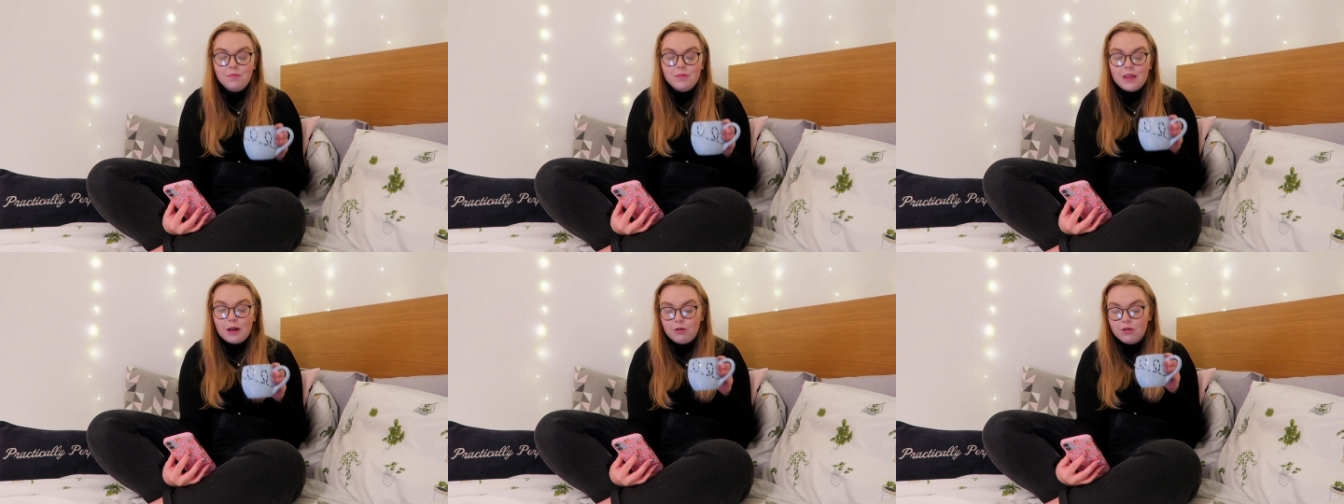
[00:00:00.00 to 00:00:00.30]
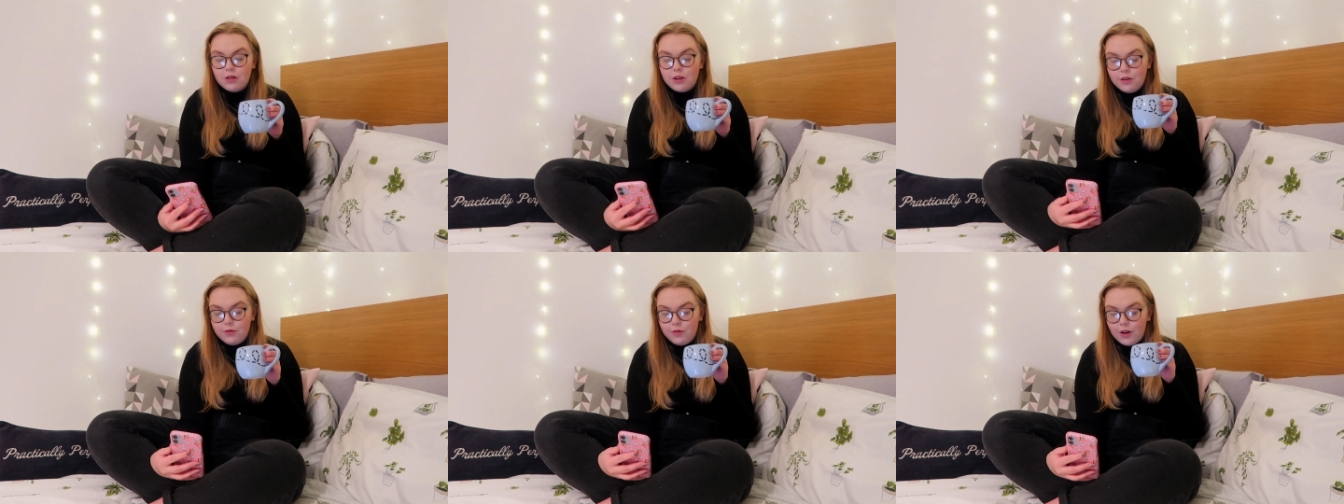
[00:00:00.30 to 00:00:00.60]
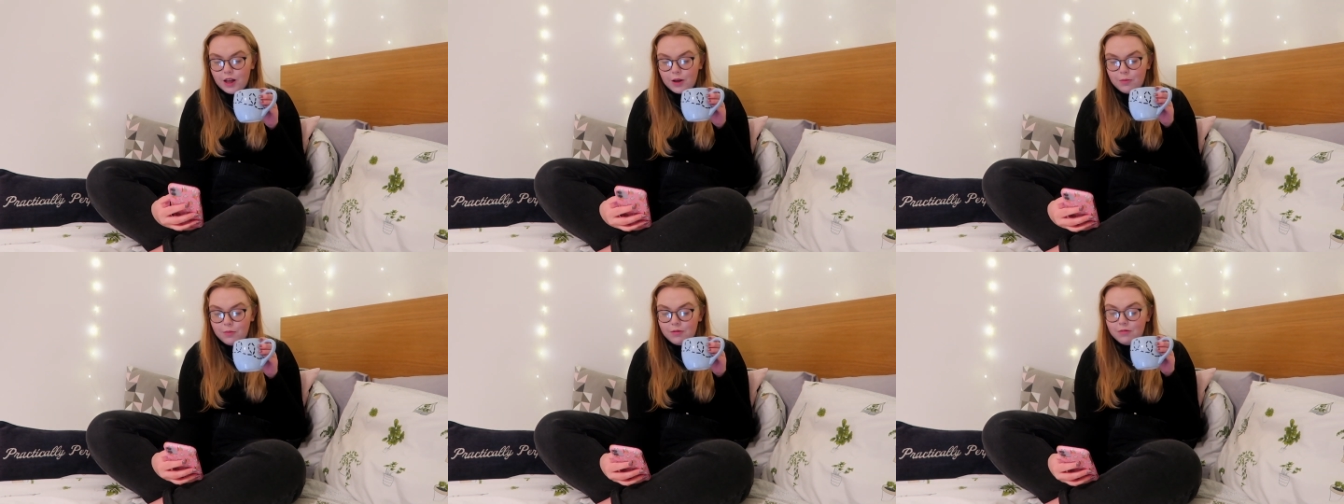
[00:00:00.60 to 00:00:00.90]
That was a good
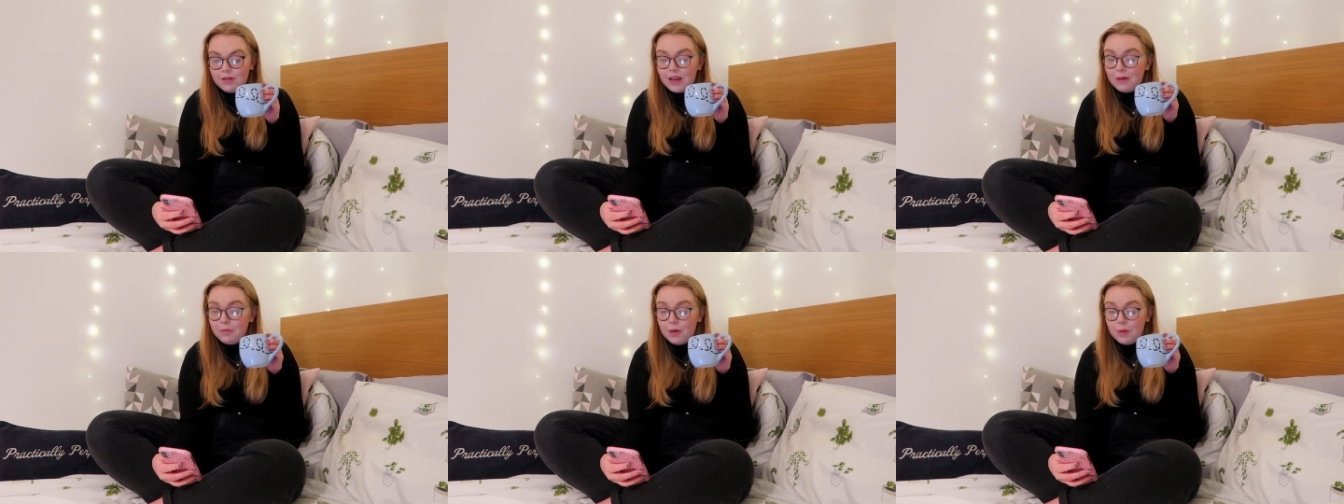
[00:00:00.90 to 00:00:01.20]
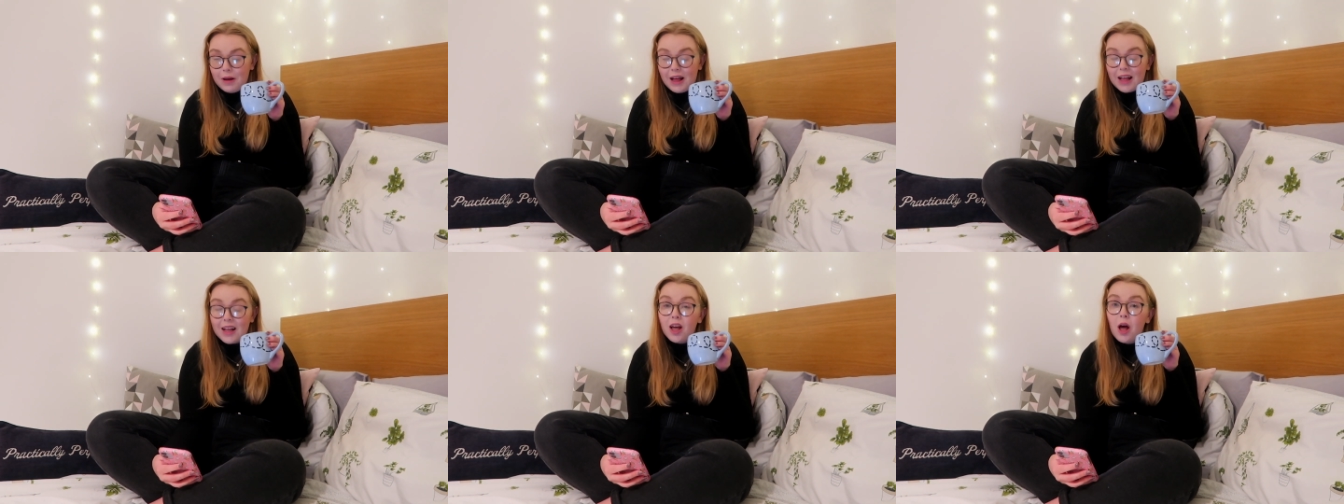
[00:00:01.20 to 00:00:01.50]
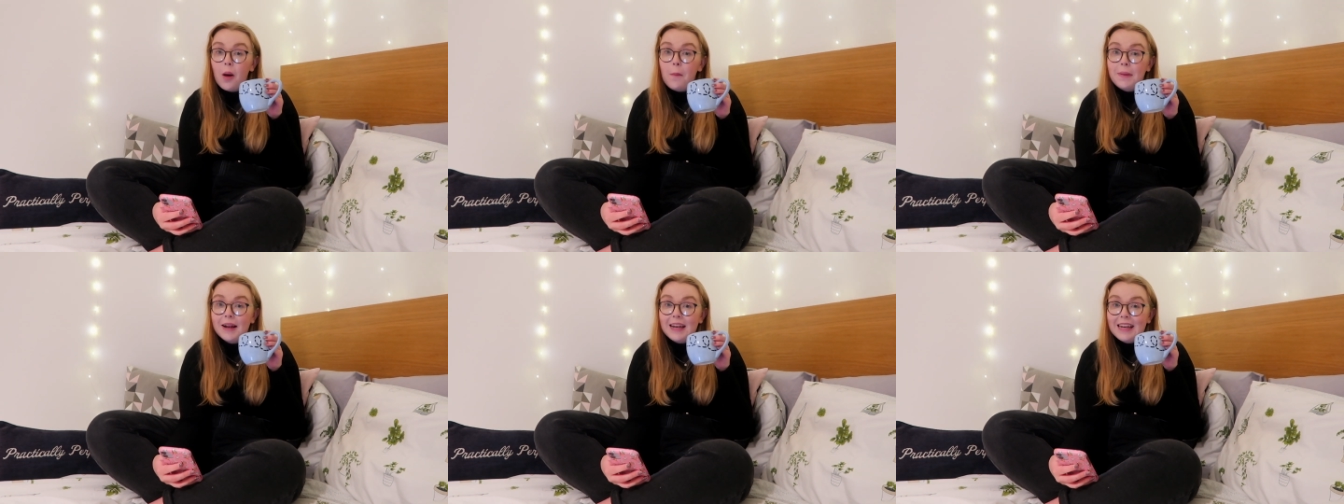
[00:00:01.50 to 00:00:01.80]
vibe. Take me back,
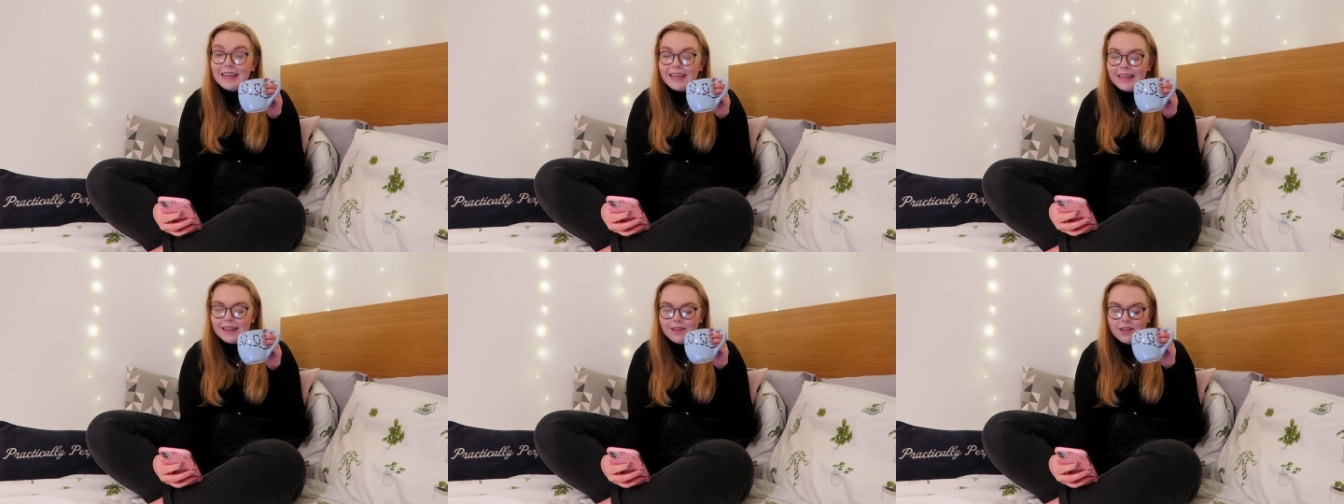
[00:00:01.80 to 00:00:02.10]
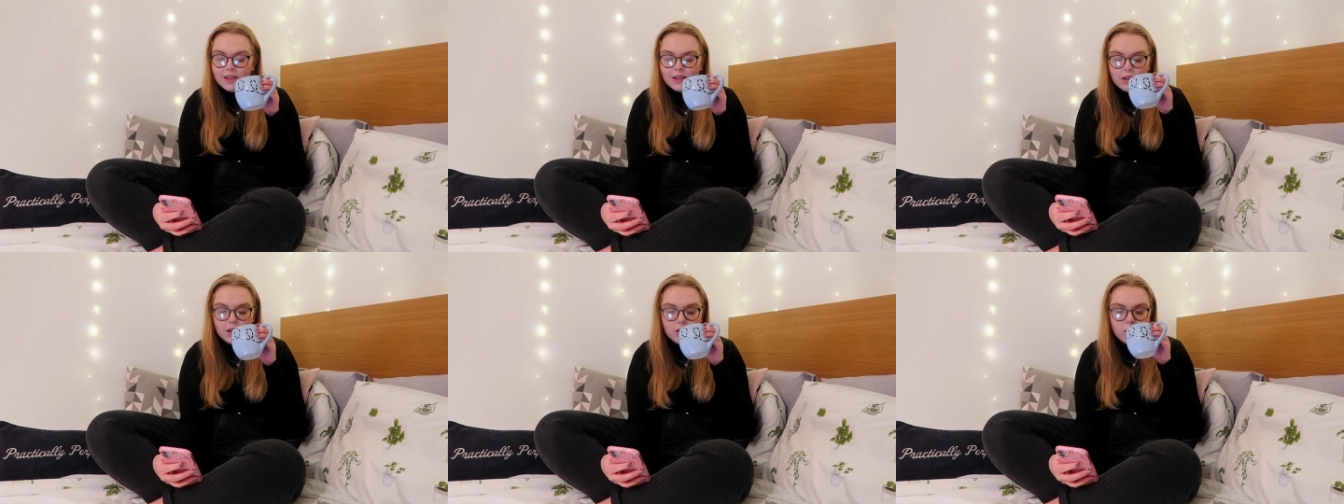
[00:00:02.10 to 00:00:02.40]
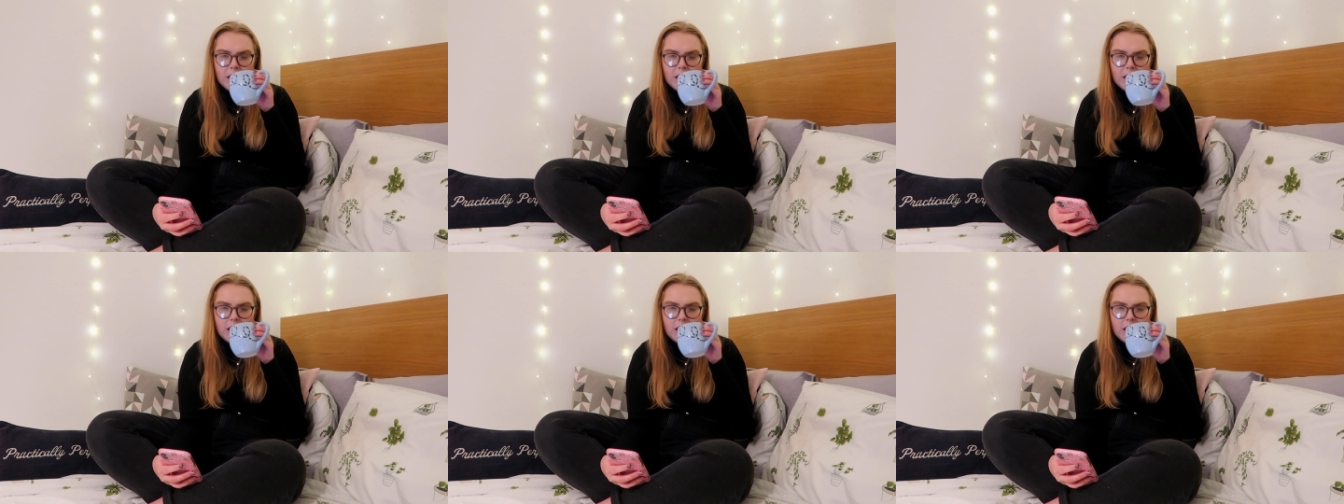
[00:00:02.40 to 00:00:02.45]
please.